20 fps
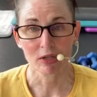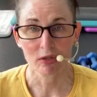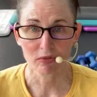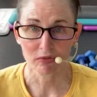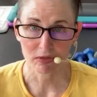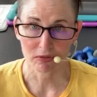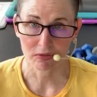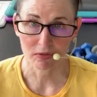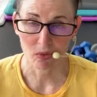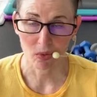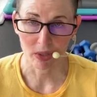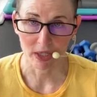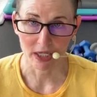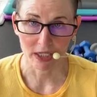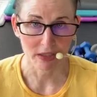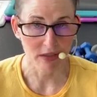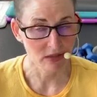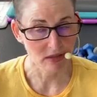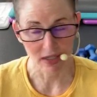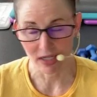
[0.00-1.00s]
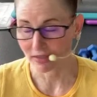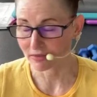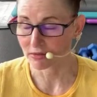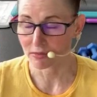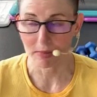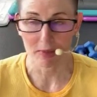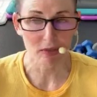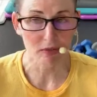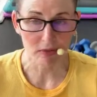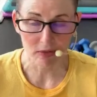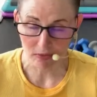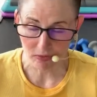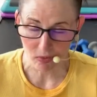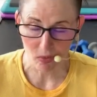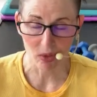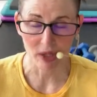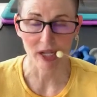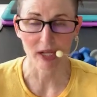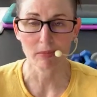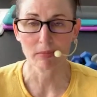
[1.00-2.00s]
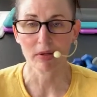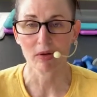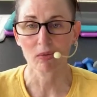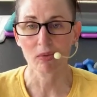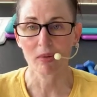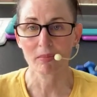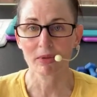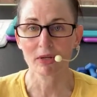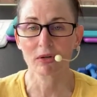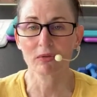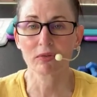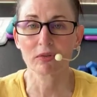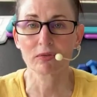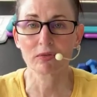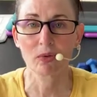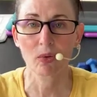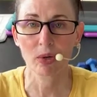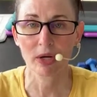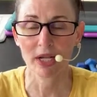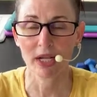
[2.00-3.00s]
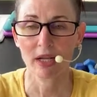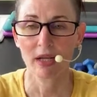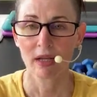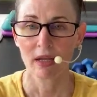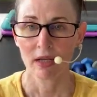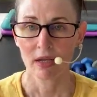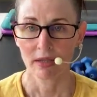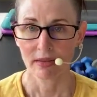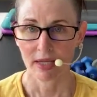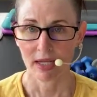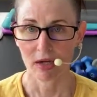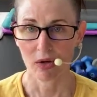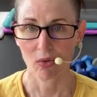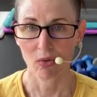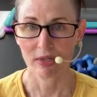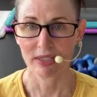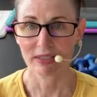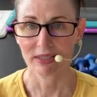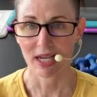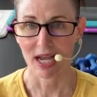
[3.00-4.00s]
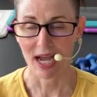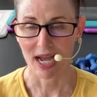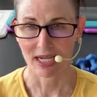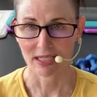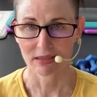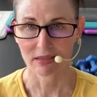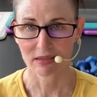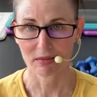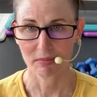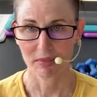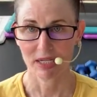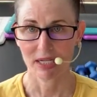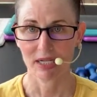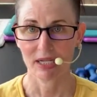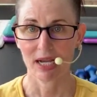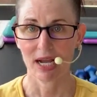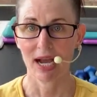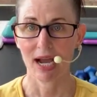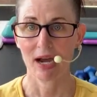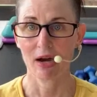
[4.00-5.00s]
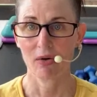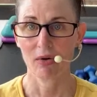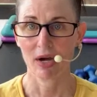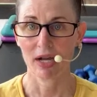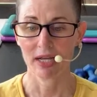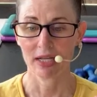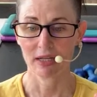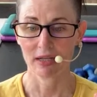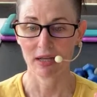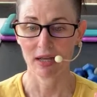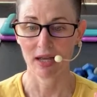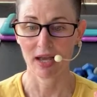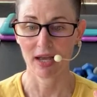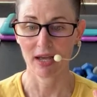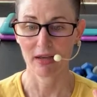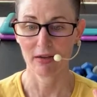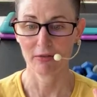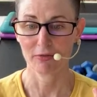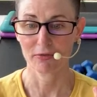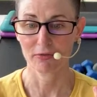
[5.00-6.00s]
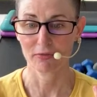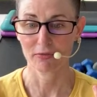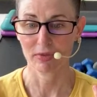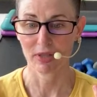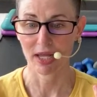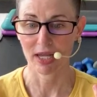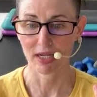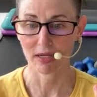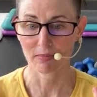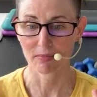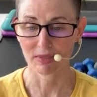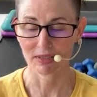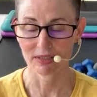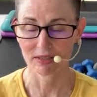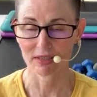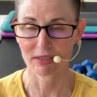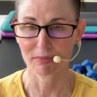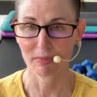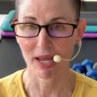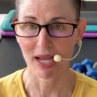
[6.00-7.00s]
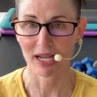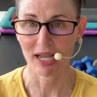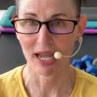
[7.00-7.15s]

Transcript: over forty, you don't have to be over forty, but women over forty, they always ask me how I have like my six pack